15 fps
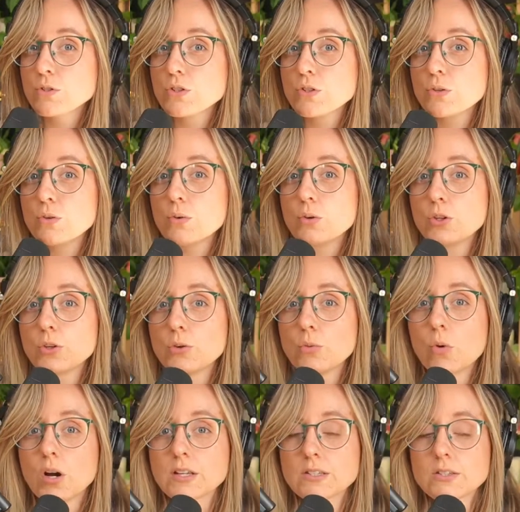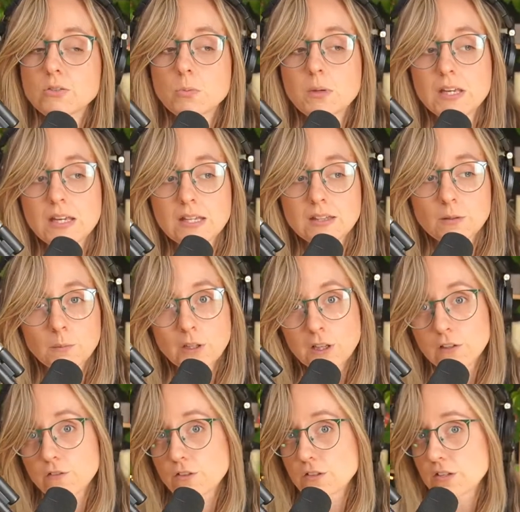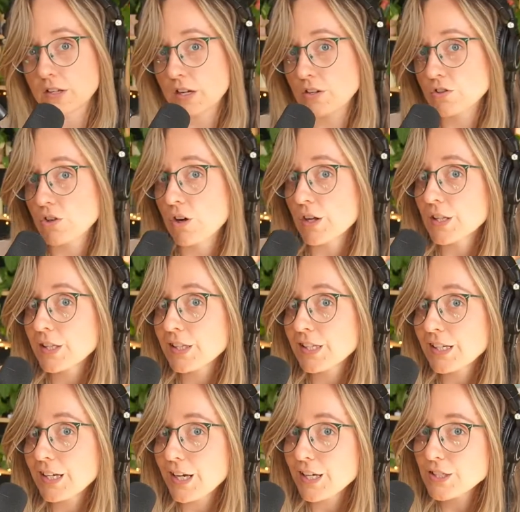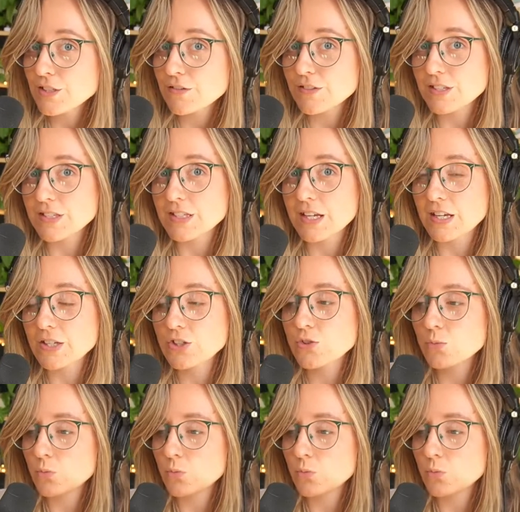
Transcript: Do you want to be in the middle of the stage, on the edge of the stage?